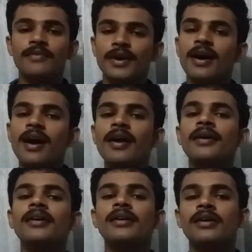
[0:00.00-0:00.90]
We
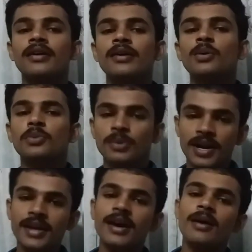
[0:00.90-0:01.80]
are
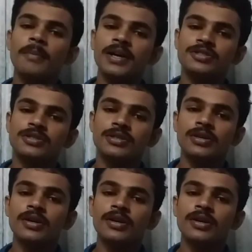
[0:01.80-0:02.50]
trying our best.